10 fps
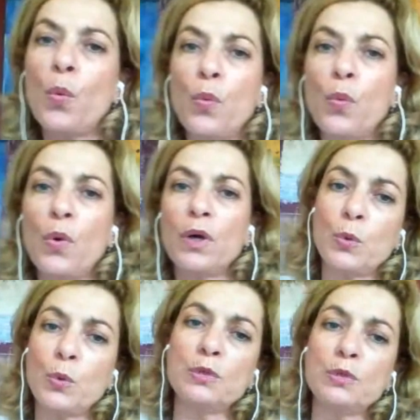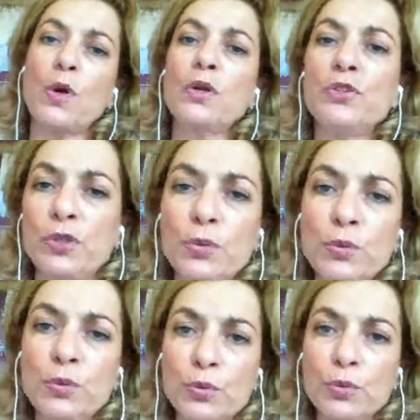What
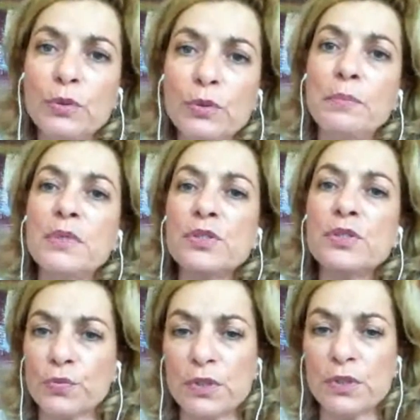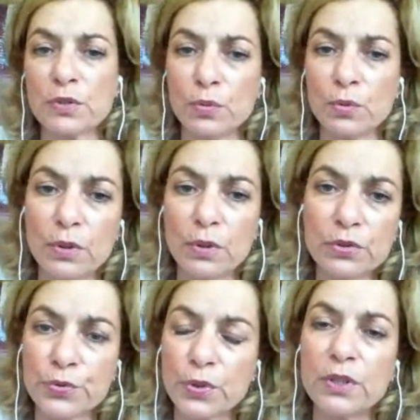brought you to the mystery
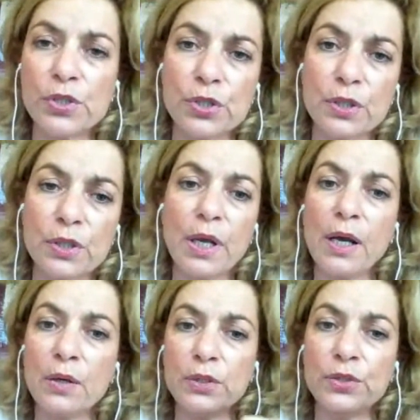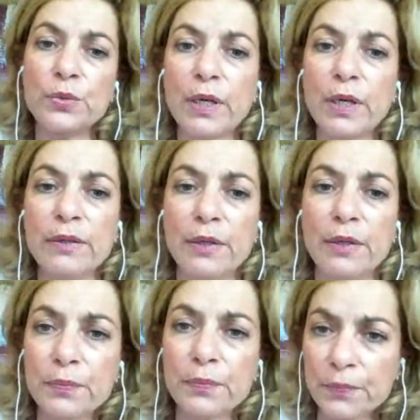school tradition? How did you get
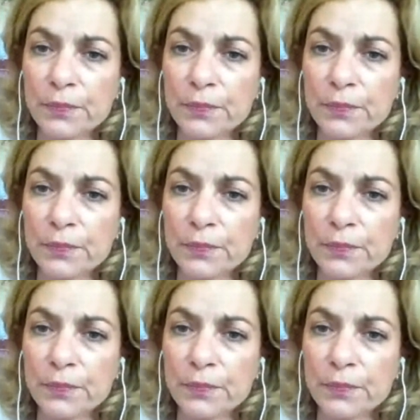there?